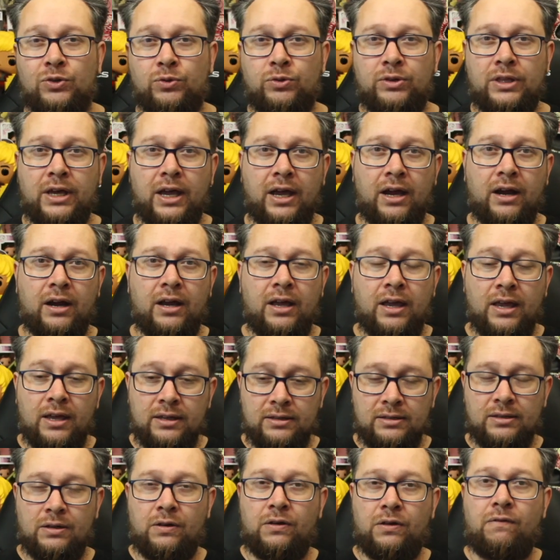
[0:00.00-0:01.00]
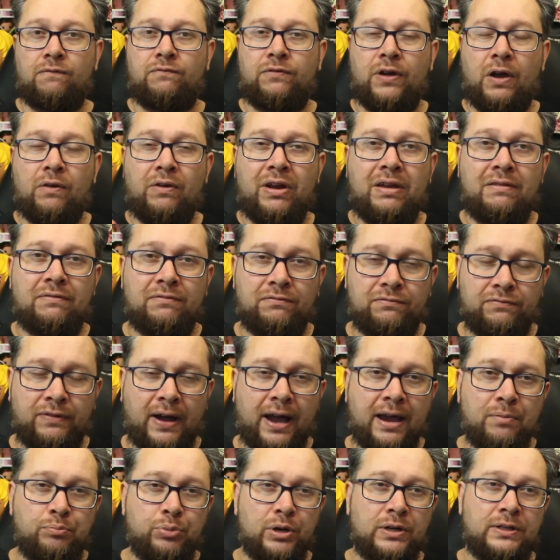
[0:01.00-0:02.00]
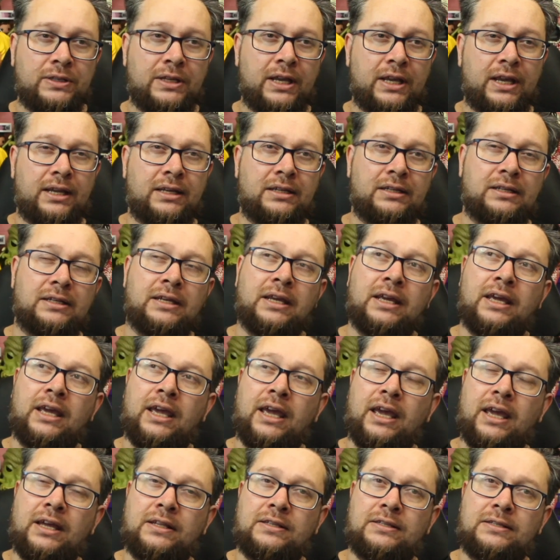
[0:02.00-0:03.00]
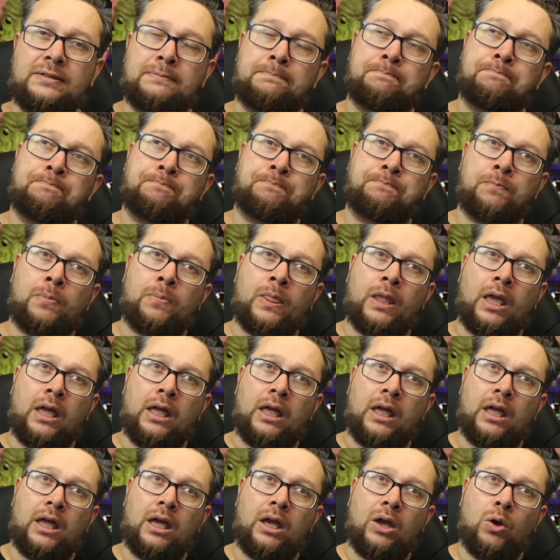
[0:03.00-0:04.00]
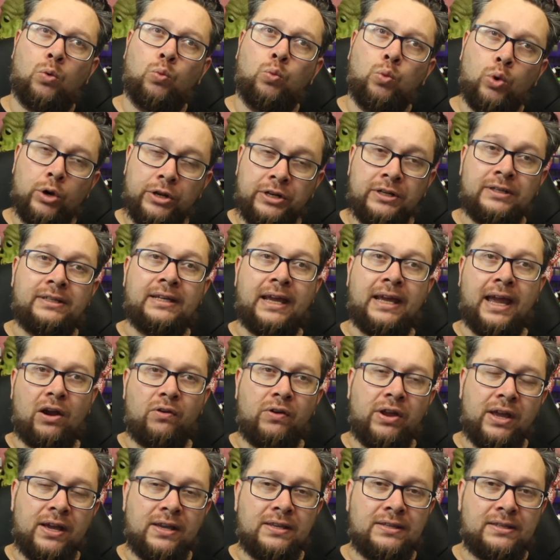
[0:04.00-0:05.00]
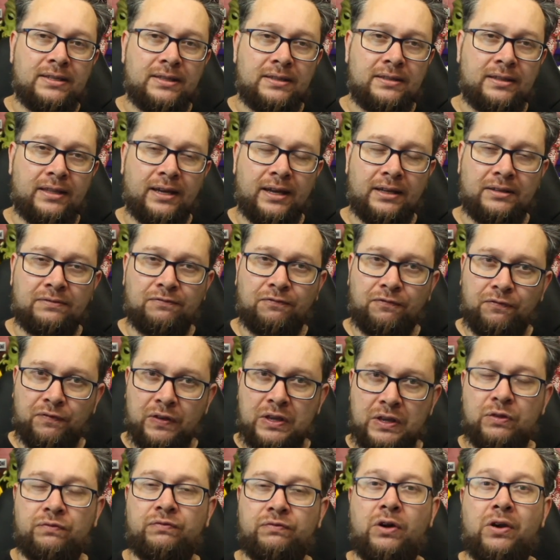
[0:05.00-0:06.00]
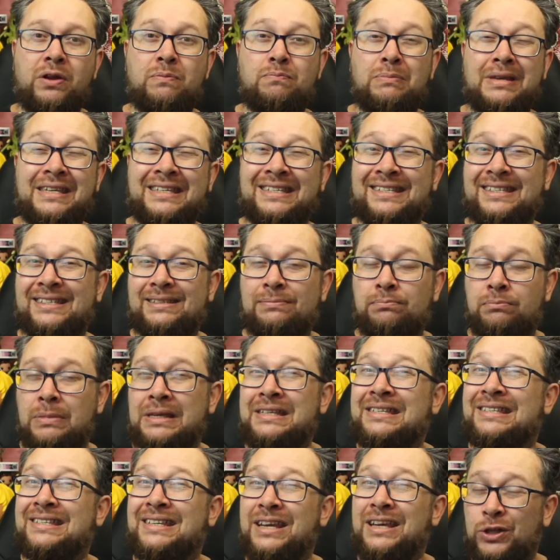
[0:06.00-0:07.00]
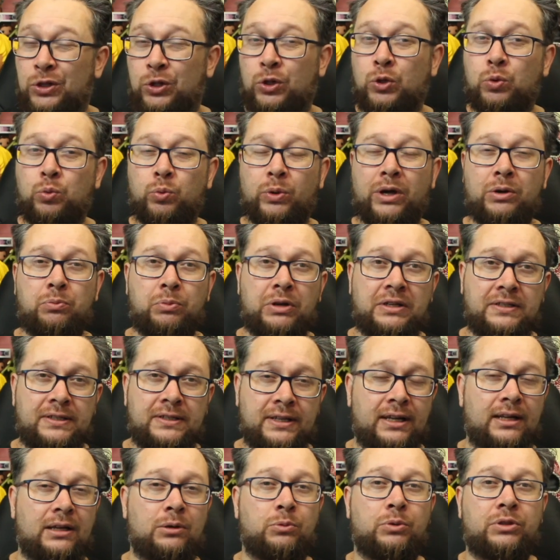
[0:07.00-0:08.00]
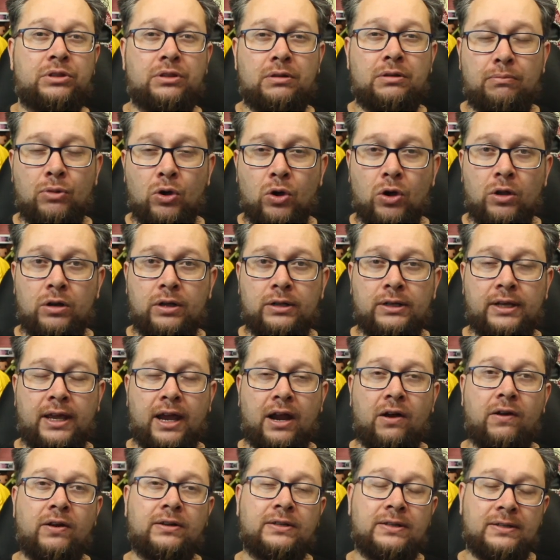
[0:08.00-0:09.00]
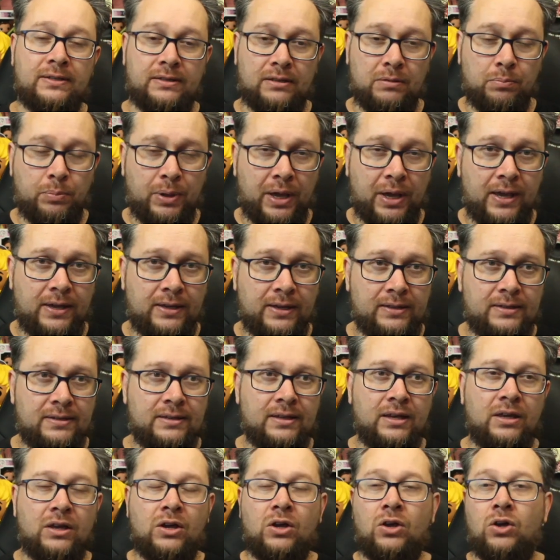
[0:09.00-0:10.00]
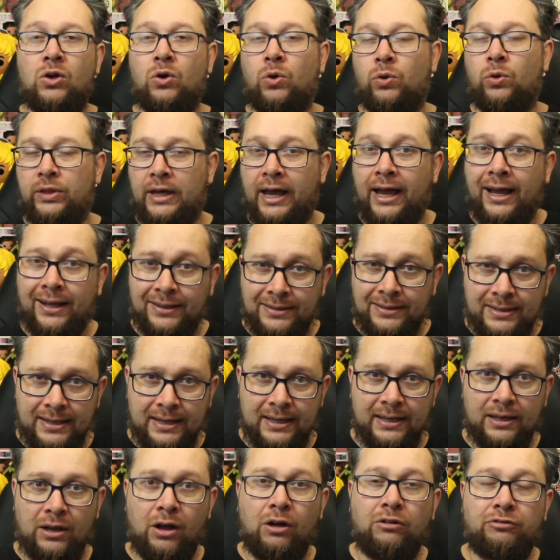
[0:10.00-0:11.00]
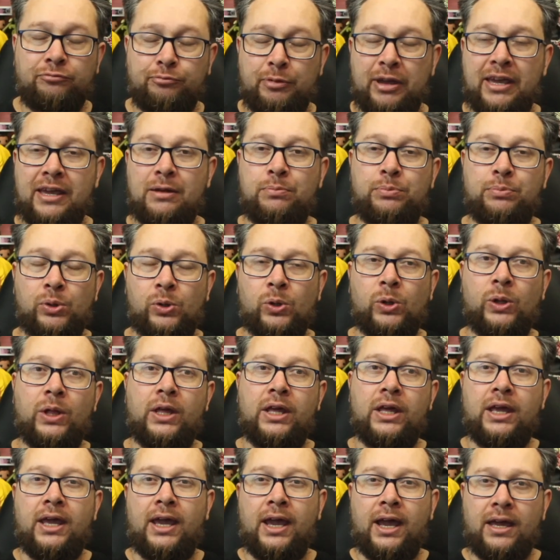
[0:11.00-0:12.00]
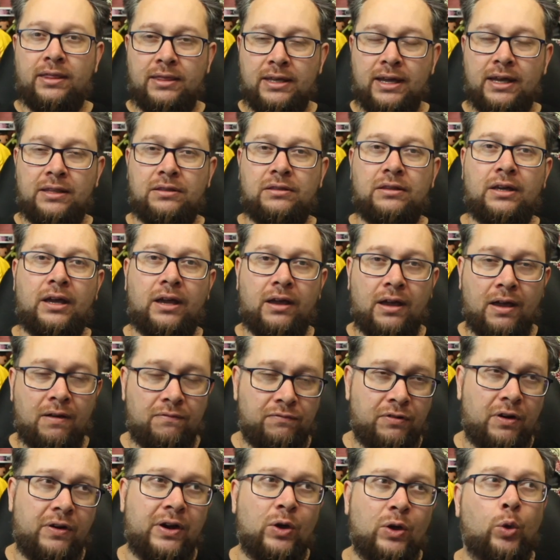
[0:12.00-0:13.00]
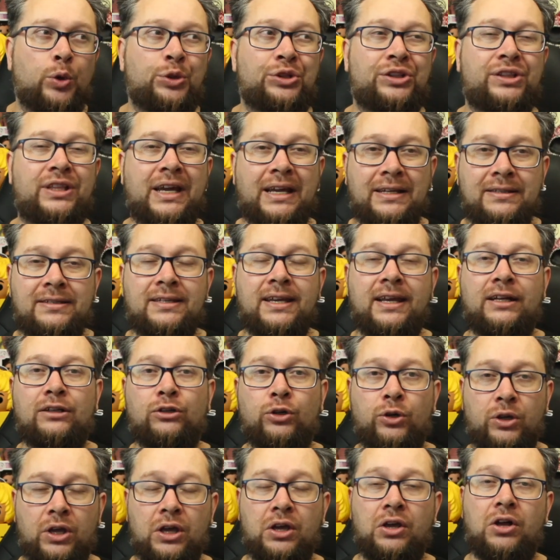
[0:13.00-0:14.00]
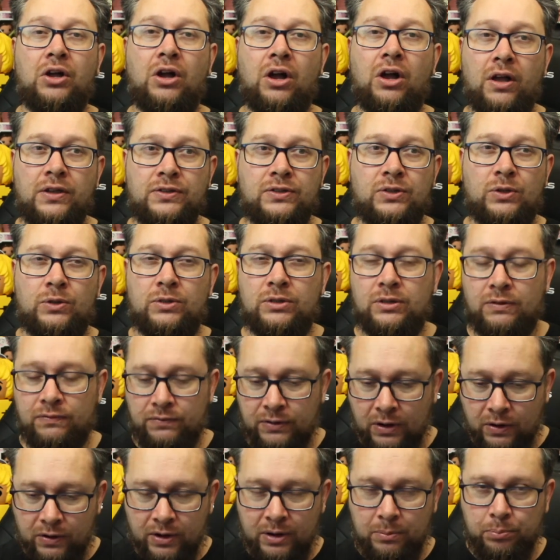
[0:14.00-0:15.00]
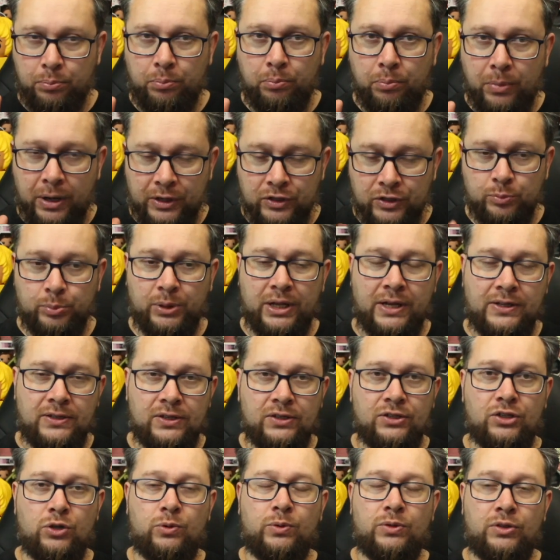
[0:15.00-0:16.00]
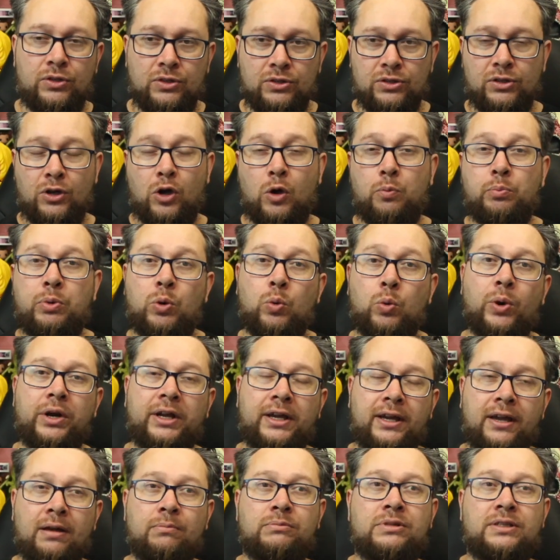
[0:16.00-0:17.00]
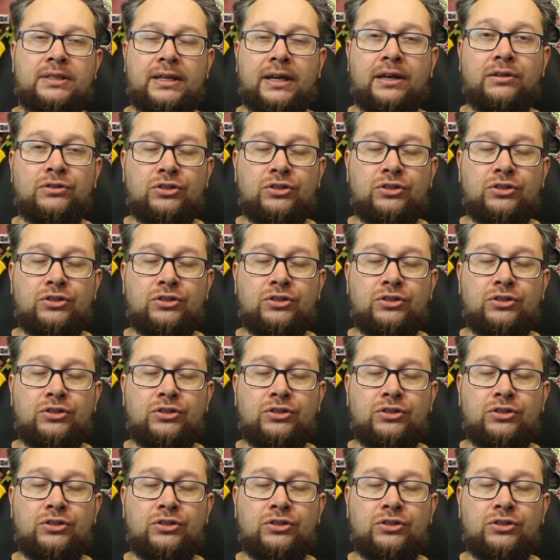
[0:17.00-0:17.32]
there. So very vibrant in its wooded areas that feel very mystical when we're dealing with the Merlin characters and the pagans, all the hunting of people, and then a very authentic looking castle, so very much places you in the zone. But what it comes down